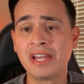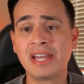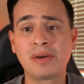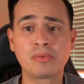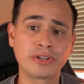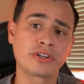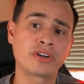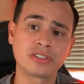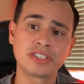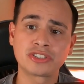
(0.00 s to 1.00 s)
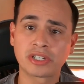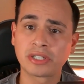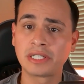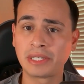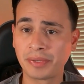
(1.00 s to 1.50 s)
and where you're currently
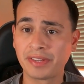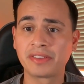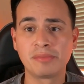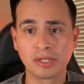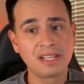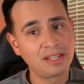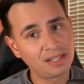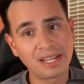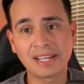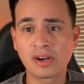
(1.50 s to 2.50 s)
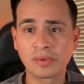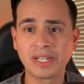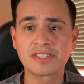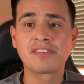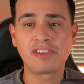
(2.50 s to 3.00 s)
struggling with the most. Like
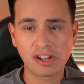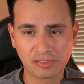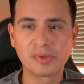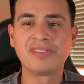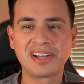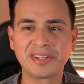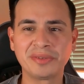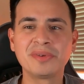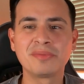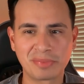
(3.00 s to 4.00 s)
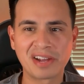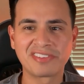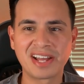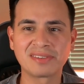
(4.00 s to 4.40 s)
always, follow for more value. Bye for now.